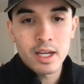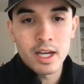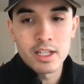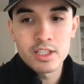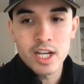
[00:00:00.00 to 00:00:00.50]

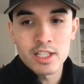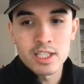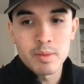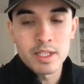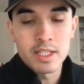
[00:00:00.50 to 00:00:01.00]
uh,
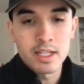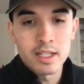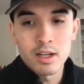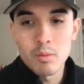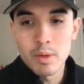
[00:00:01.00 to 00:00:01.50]
ChatGPT
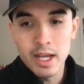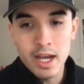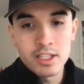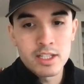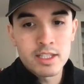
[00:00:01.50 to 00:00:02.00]
and
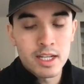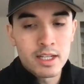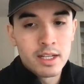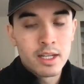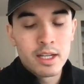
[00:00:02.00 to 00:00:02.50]
OpenAI just did.